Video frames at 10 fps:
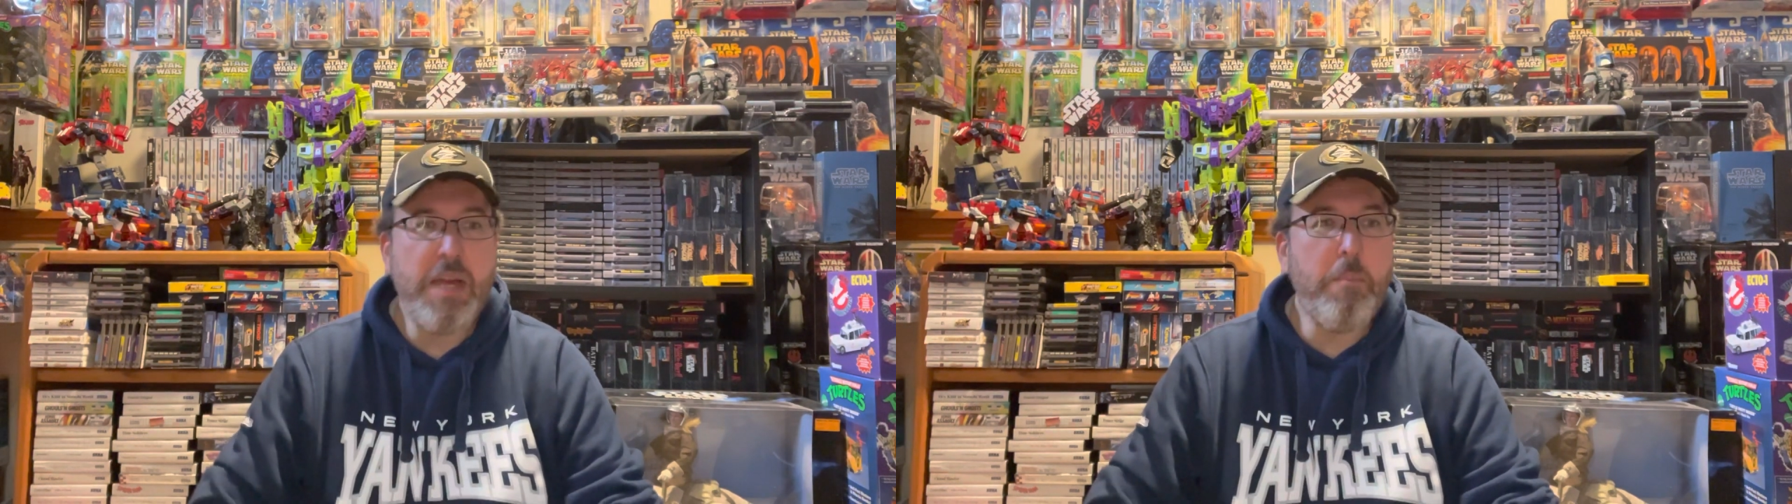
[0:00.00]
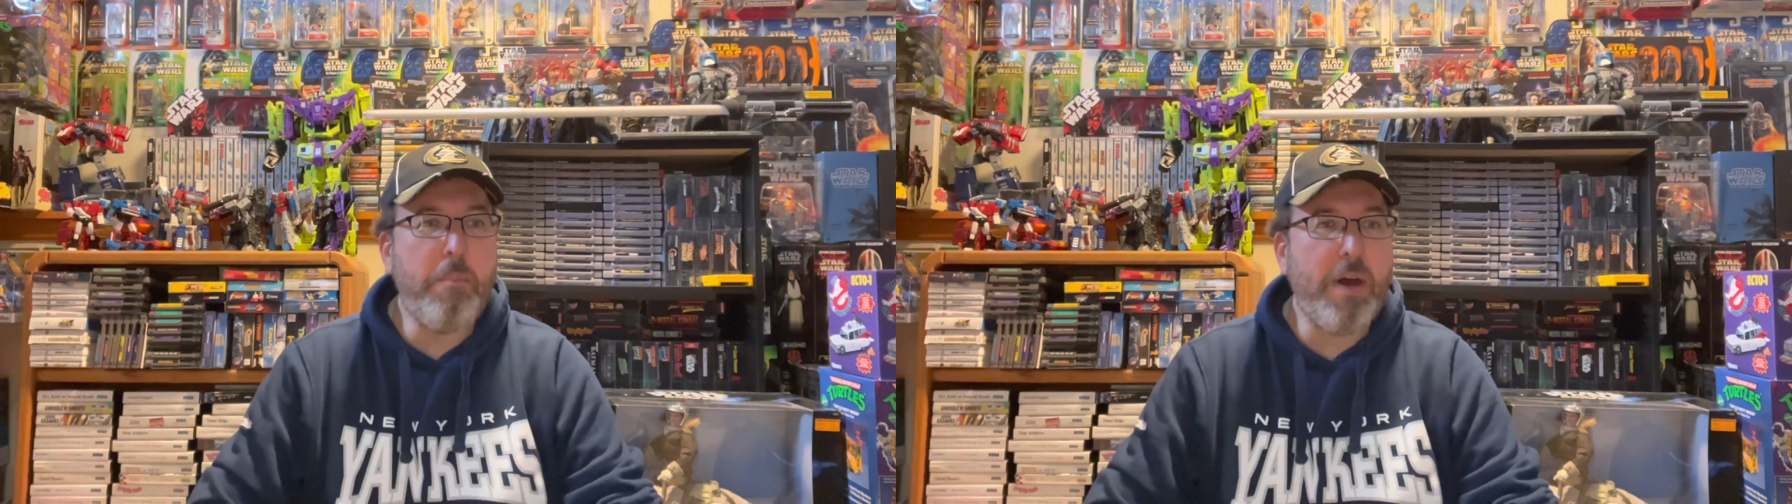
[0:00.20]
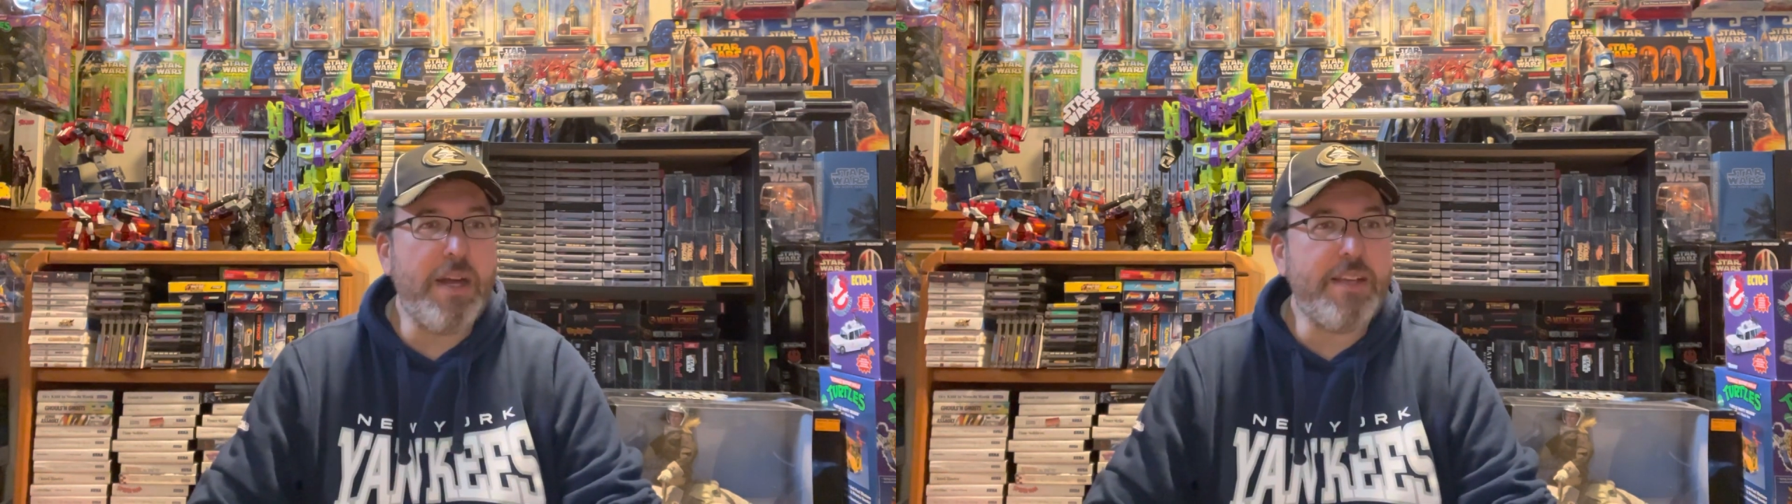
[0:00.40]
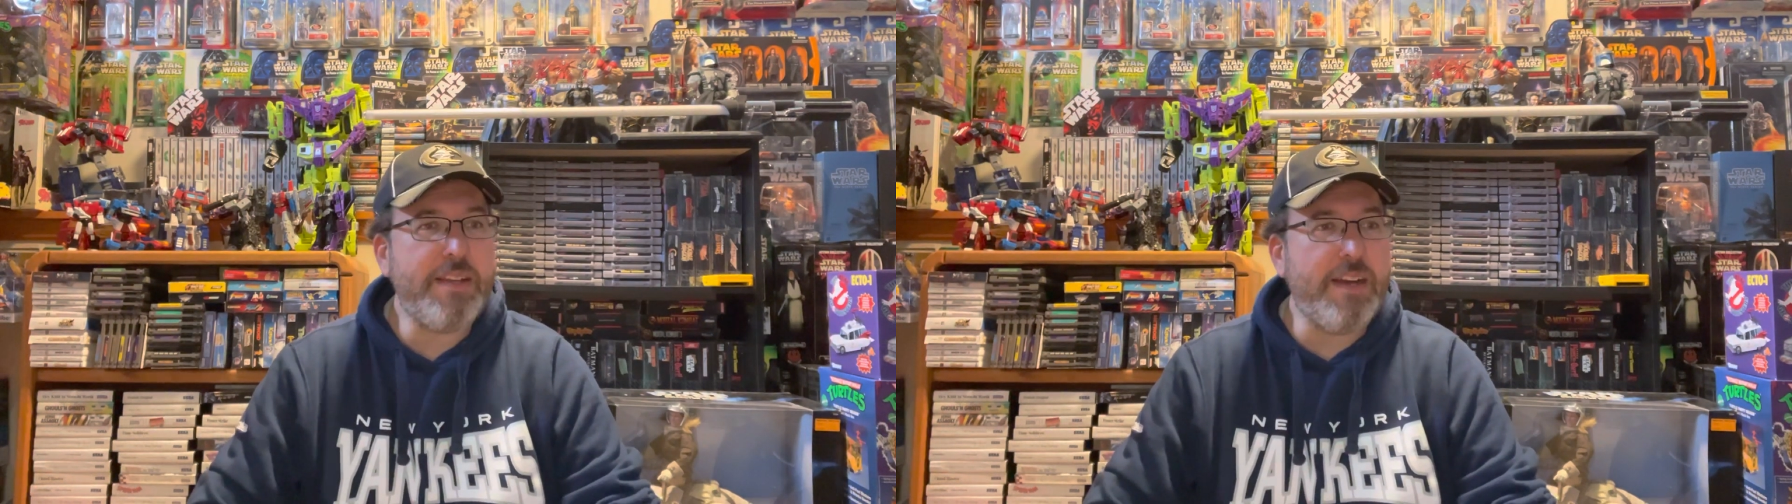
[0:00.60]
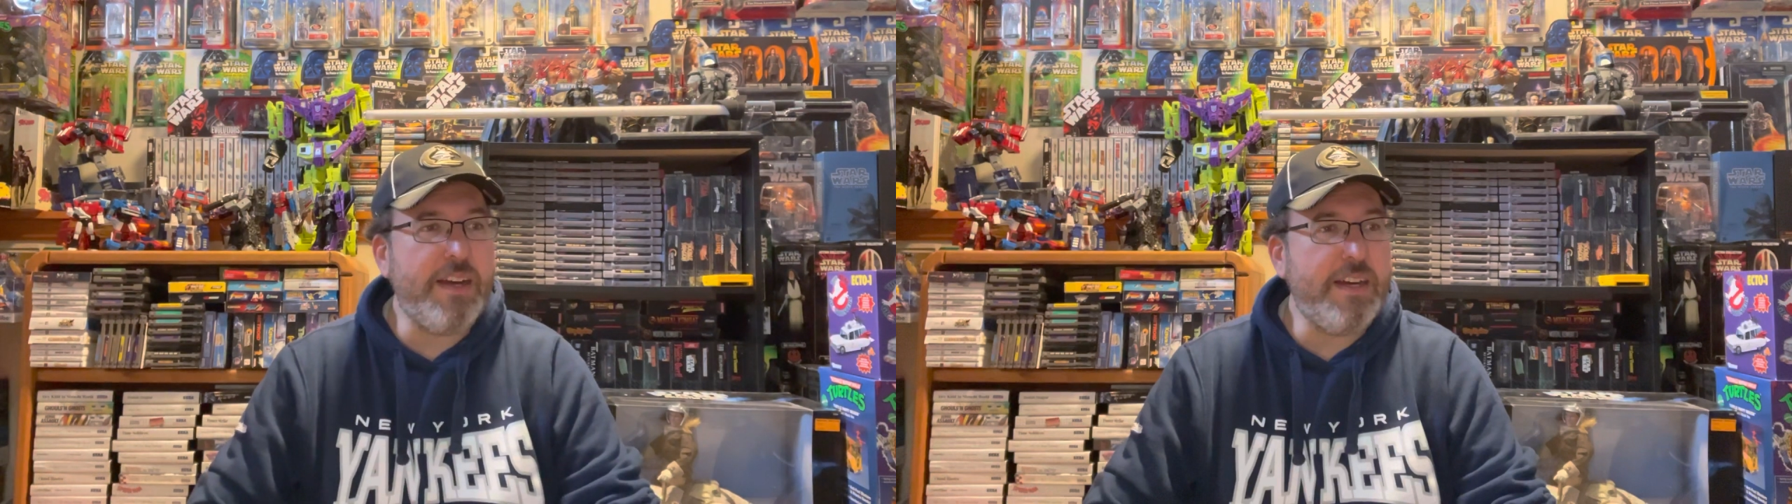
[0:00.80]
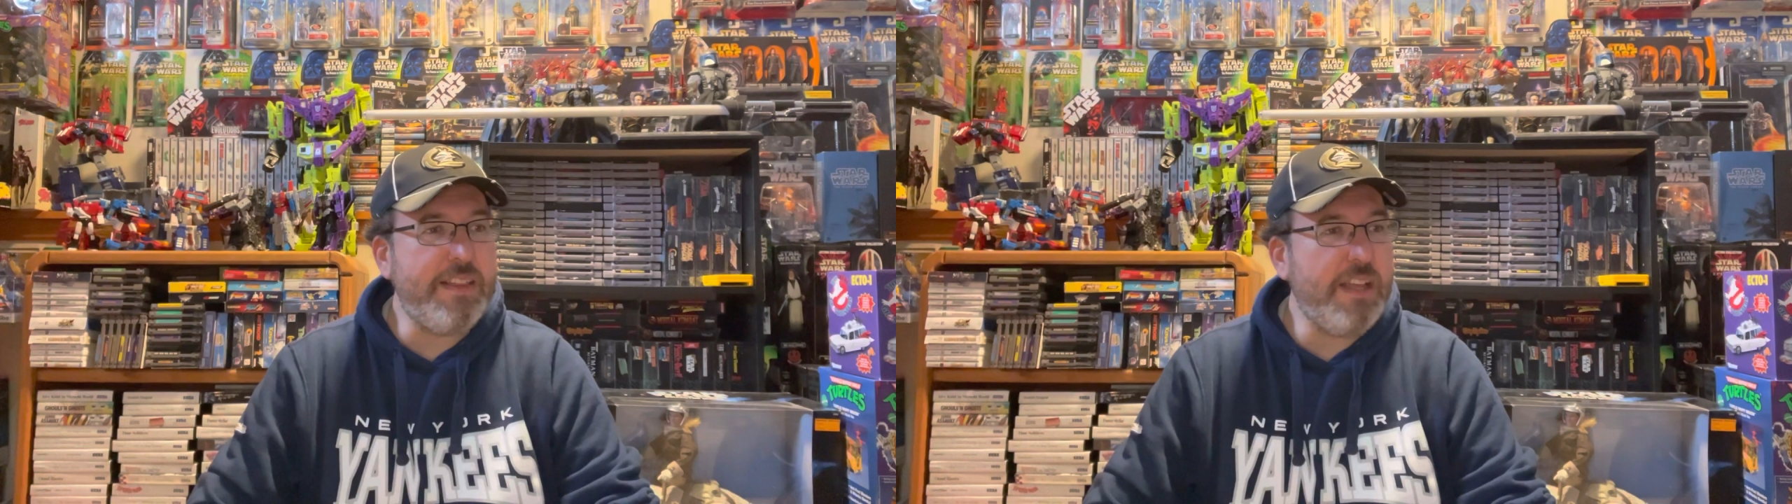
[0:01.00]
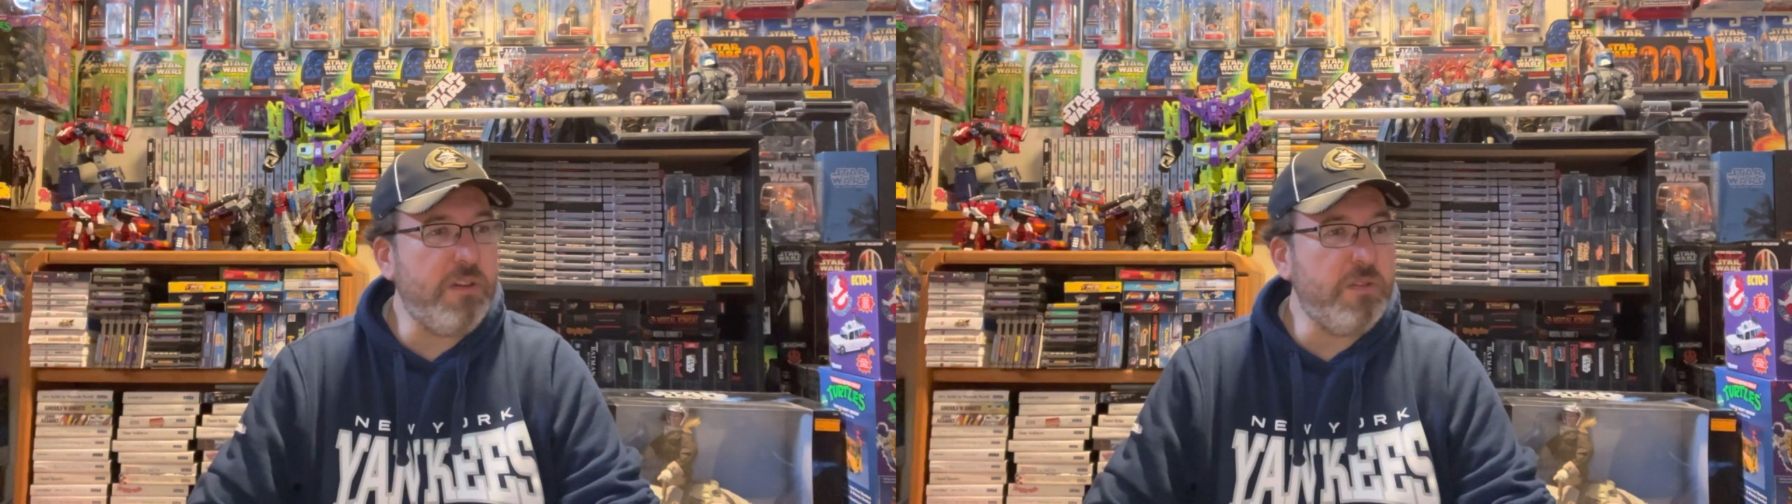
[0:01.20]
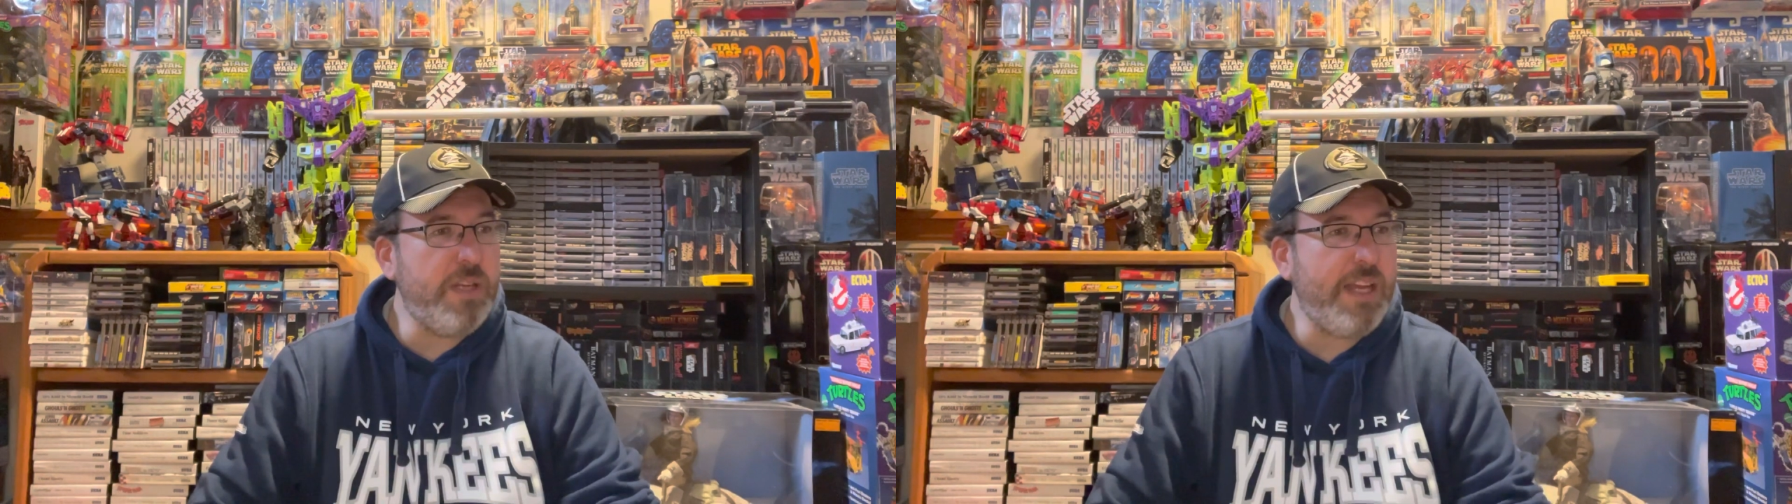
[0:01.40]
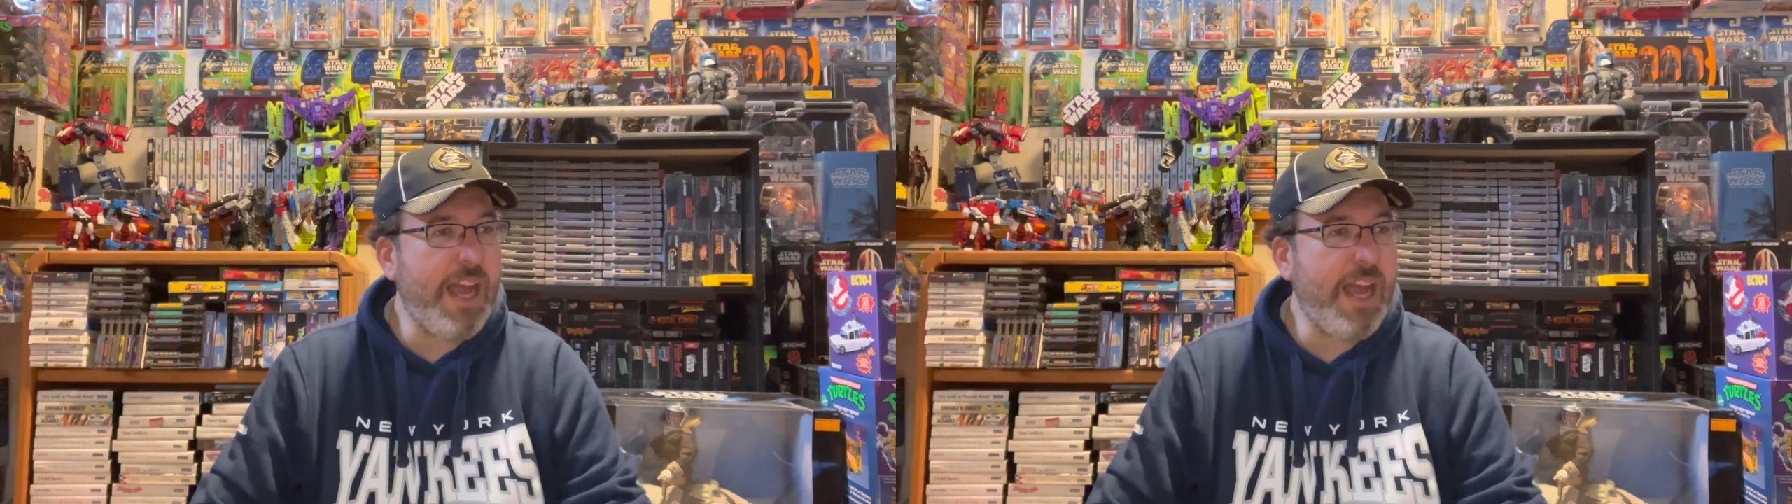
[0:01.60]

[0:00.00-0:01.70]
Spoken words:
but that'll